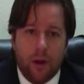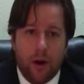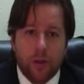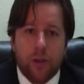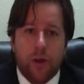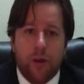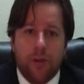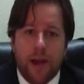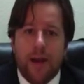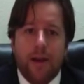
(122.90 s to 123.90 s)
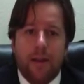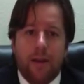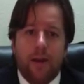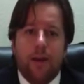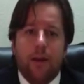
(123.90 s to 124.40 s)
also the idea
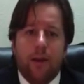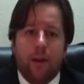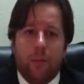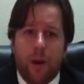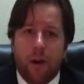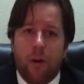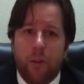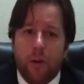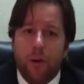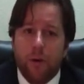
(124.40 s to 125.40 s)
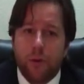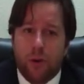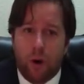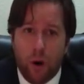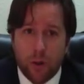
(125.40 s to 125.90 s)
that your medical bills
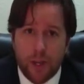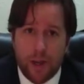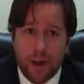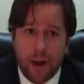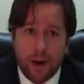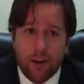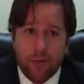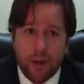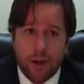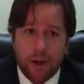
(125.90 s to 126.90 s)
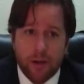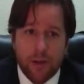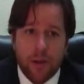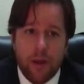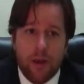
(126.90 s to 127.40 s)
are all taken care of
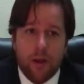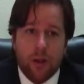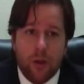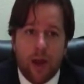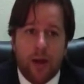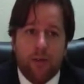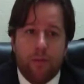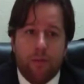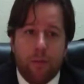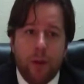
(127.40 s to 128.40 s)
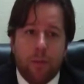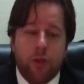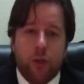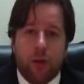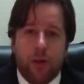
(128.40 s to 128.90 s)
because you have PIP
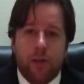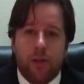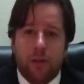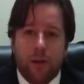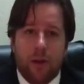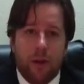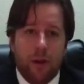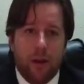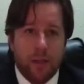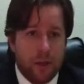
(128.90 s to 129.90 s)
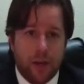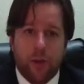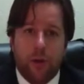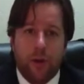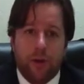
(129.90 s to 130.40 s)
insurance is not
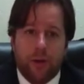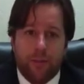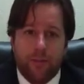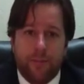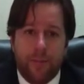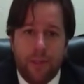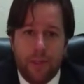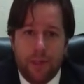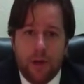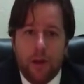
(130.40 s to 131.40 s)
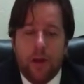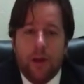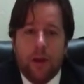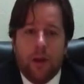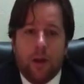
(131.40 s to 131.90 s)
true either.
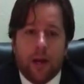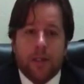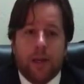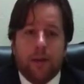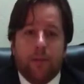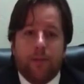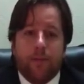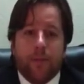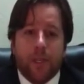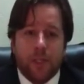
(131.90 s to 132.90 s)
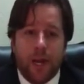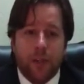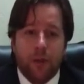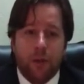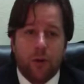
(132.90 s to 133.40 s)
Like I said, the
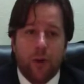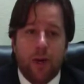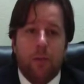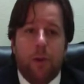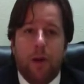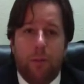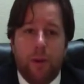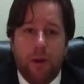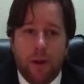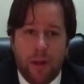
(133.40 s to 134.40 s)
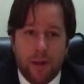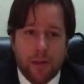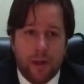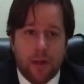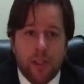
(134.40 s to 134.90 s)
statute that created PIP is
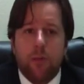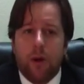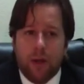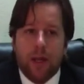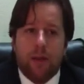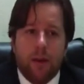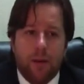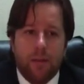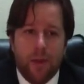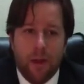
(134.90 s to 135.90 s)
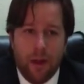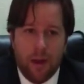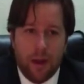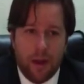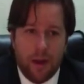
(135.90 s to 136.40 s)
somewhat lengthy,
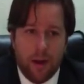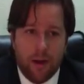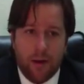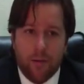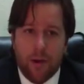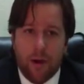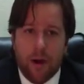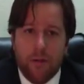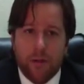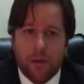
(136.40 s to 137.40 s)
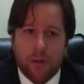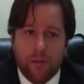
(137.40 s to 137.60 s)
and of it